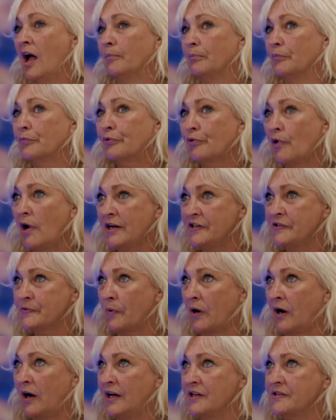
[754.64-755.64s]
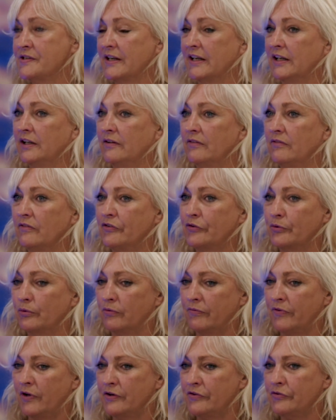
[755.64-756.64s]
Price-wise, in sort
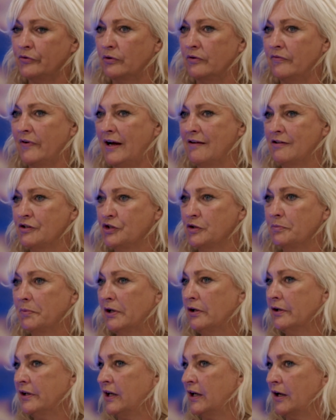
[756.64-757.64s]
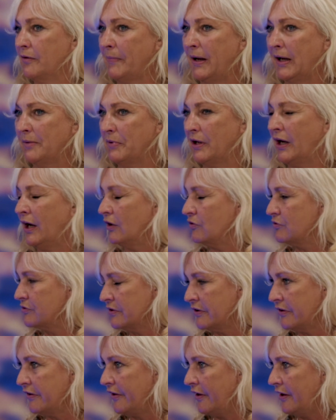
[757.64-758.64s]
of those sort of areas, you'd be looking at maybe
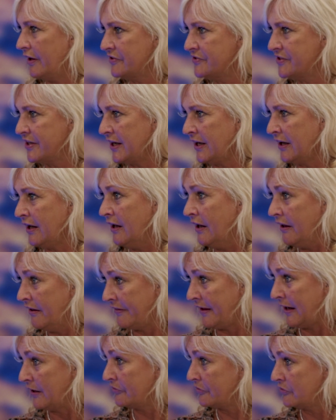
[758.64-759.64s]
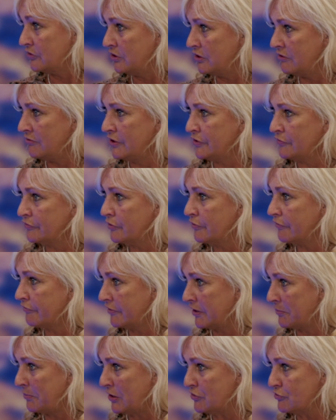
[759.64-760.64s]
€130,000 for a
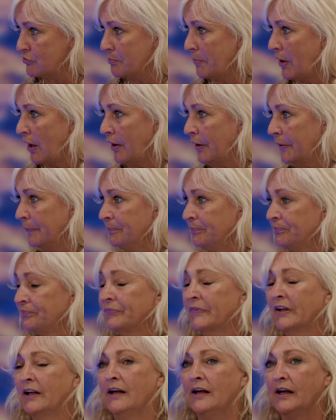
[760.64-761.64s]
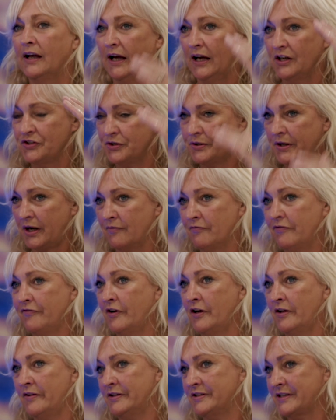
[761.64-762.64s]
3-bedroom home. As you come
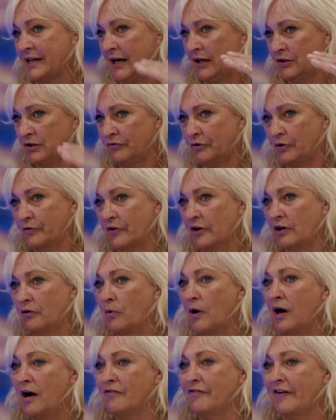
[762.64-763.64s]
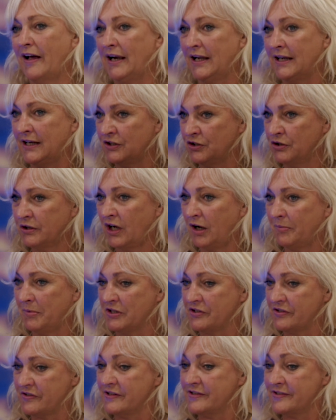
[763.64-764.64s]
further down, you've got the Loire Valley, and you come
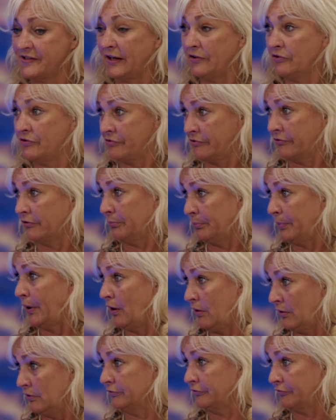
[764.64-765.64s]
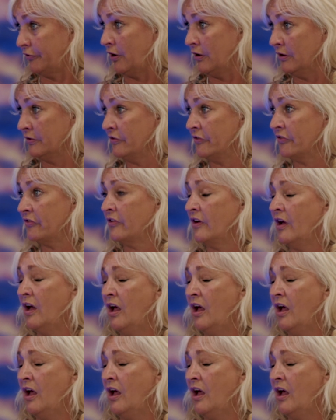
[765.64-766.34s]
into the central part of France.